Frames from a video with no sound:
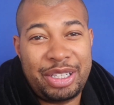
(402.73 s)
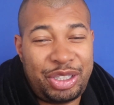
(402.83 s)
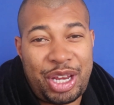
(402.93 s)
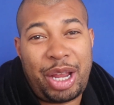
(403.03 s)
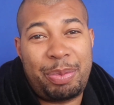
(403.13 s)

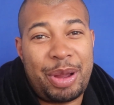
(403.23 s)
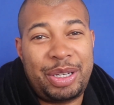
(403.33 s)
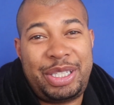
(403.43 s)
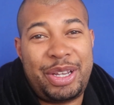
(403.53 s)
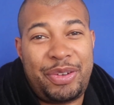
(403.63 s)
check
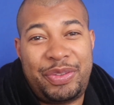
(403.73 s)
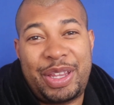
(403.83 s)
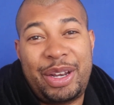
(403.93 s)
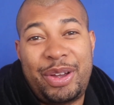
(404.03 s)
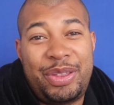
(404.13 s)
Martell for
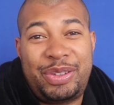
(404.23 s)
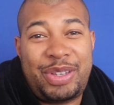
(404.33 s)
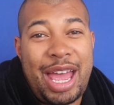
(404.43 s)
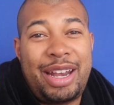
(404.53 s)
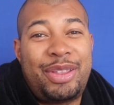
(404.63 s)
that other
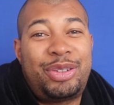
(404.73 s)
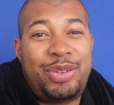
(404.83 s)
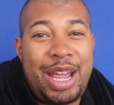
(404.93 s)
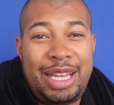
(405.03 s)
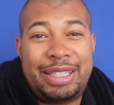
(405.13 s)
side of the
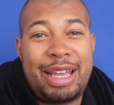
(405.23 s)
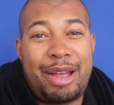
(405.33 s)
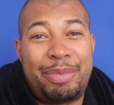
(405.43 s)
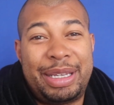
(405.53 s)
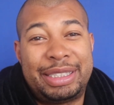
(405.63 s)
tracks
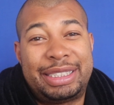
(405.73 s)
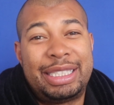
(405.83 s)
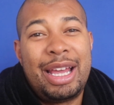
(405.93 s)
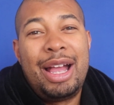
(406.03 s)
comments.